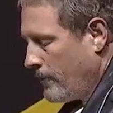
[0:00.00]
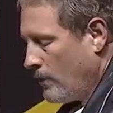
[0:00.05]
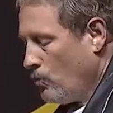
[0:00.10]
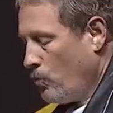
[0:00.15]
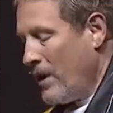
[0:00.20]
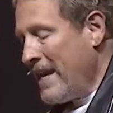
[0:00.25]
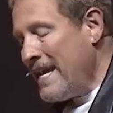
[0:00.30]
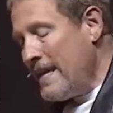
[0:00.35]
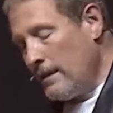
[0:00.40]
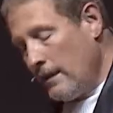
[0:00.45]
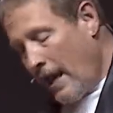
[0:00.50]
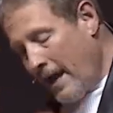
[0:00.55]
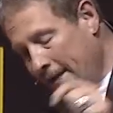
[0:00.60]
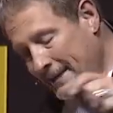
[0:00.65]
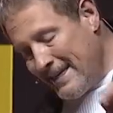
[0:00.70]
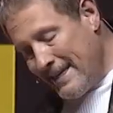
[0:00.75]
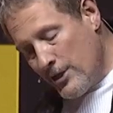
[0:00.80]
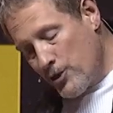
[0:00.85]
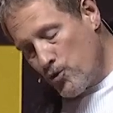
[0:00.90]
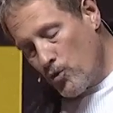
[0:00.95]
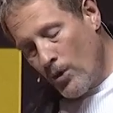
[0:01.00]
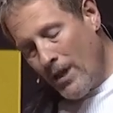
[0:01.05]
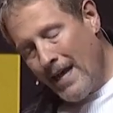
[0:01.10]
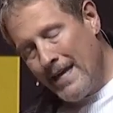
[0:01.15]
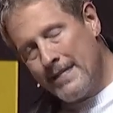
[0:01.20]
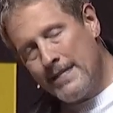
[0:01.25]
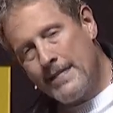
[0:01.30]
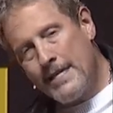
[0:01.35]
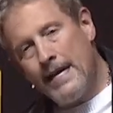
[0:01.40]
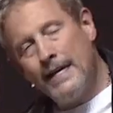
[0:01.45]
We, like the
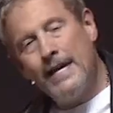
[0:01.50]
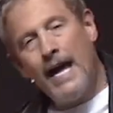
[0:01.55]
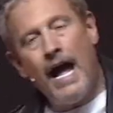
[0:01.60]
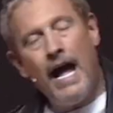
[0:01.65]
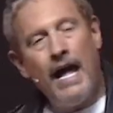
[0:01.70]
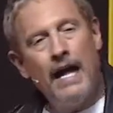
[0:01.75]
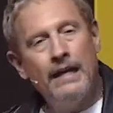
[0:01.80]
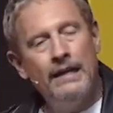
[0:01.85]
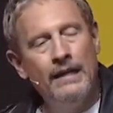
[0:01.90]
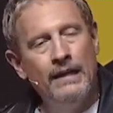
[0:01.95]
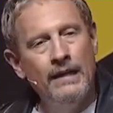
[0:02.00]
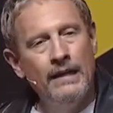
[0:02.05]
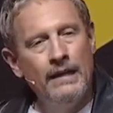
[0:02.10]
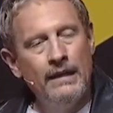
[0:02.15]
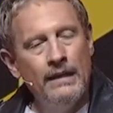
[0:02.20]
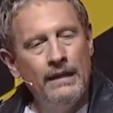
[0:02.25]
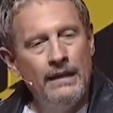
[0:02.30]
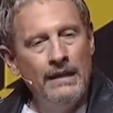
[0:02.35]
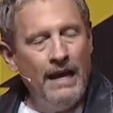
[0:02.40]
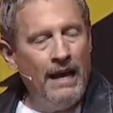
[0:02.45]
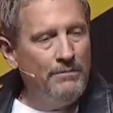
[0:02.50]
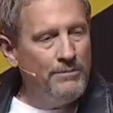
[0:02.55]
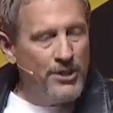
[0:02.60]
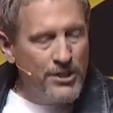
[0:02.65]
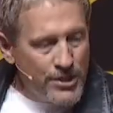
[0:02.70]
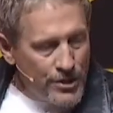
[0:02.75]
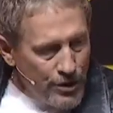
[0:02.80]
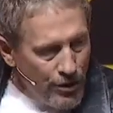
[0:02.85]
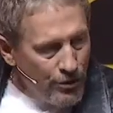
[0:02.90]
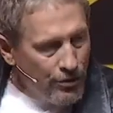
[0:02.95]
Israelites, say, God, I'm
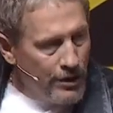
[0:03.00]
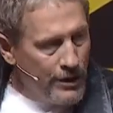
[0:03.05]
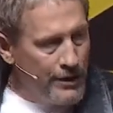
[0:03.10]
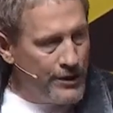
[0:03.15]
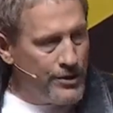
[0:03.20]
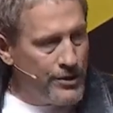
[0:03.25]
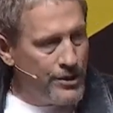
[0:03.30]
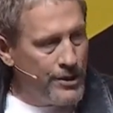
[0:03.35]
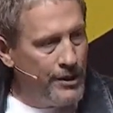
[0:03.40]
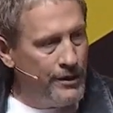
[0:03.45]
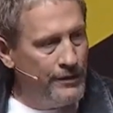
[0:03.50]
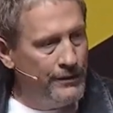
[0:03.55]
discouraged.